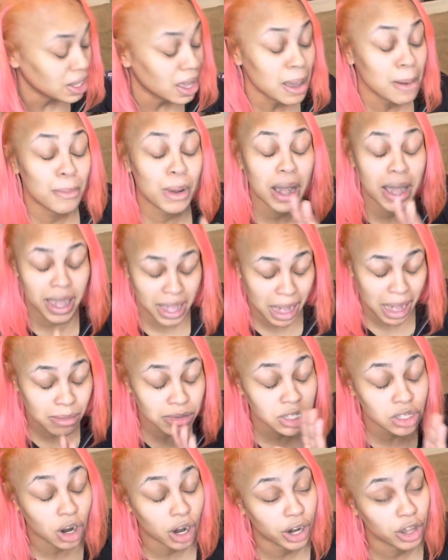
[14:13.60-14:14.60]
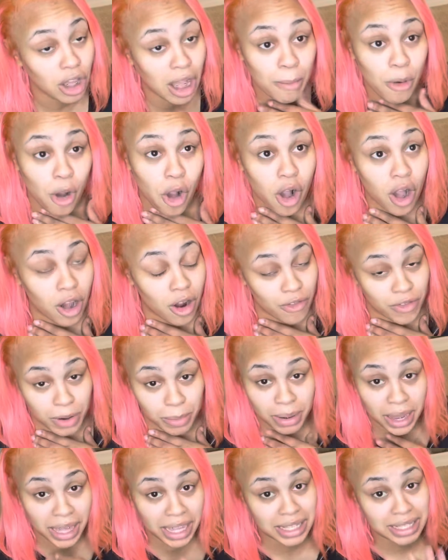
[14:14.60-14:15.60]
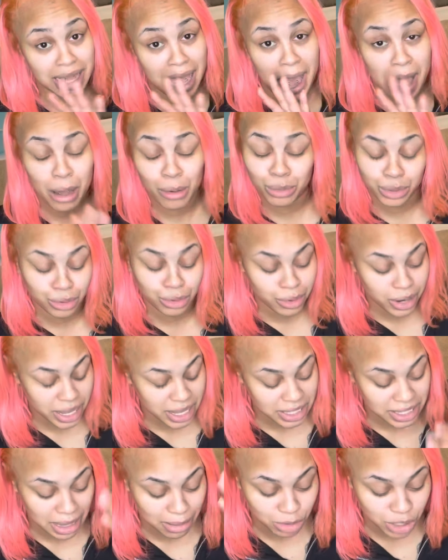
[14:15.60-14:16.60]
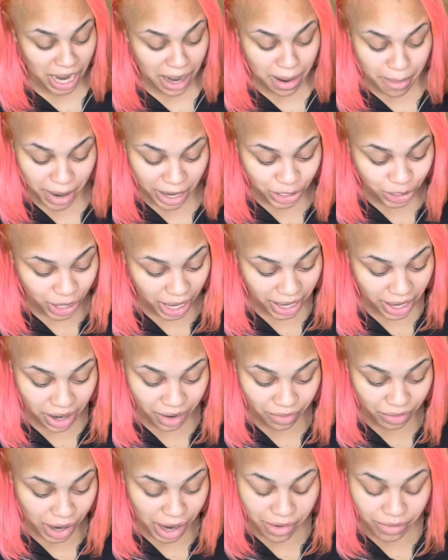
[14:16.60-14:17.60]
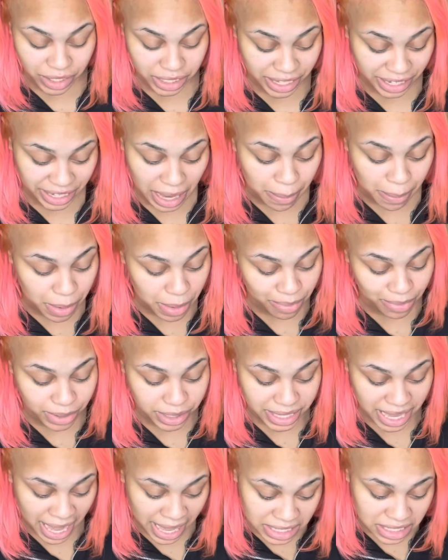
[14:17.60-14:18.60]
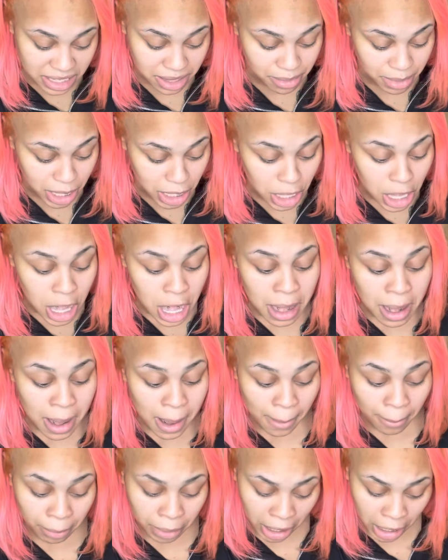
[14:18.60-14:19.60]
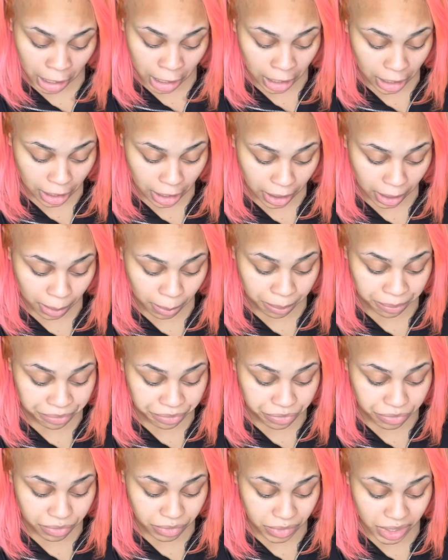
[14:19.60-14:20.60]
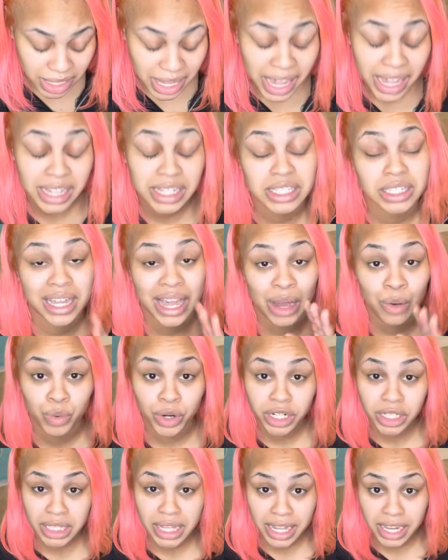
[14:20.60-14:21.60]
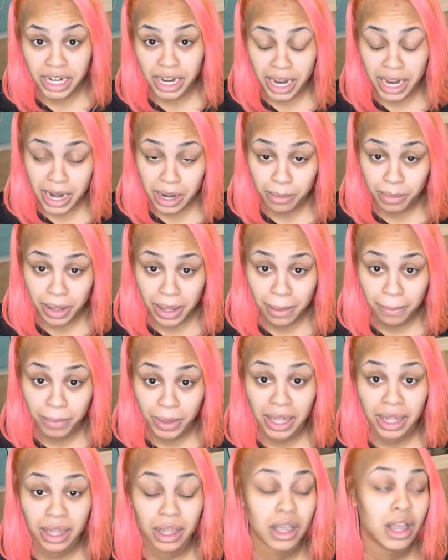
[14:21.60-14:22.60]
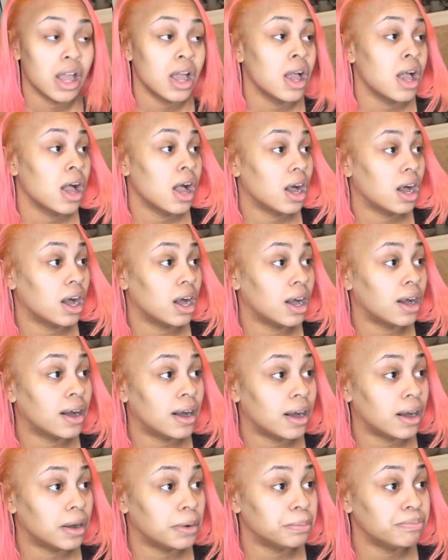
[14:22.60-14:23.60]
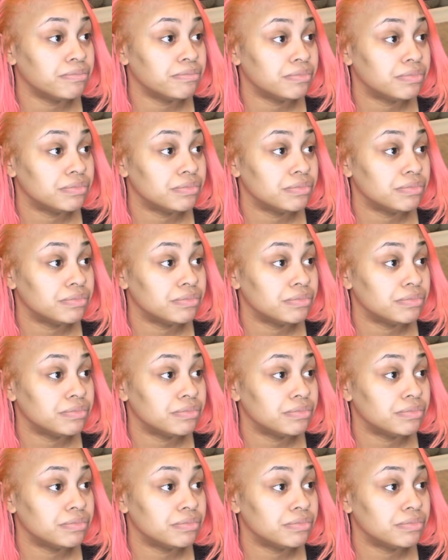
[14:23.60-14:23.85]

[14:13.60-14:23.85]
But I'm sorry, y'all. I'm all over the place. I don't do this. I'm trying to make sure I cover everything that people was asking me. But, yes, we're staying in the Airbnb.